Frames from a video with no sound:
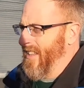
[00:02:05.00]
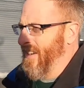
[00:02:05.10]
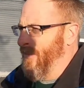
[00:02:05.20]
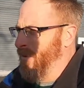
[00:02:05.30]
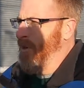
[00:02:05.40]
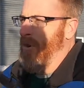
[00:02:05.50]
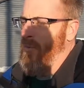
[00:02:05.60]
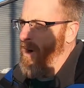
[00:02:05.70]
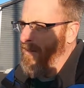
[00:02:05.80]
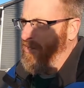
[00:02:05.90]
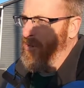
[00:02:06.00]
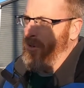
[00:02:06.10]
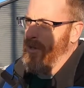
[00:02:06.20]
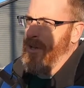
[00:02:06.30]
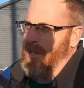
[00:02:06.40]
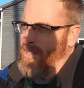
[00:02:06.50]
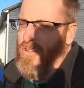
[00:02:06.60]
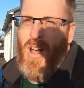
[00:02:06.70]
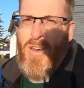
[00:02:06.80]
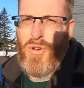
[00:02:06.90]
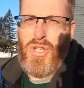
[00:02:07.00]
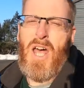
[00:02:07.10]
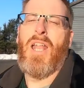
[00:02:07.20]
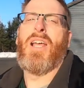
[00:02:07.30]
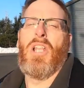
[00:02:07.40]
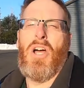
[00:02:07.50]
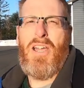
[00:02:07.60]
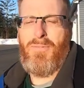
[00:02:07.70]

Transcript: we're doing one of two things. You're either selling a lot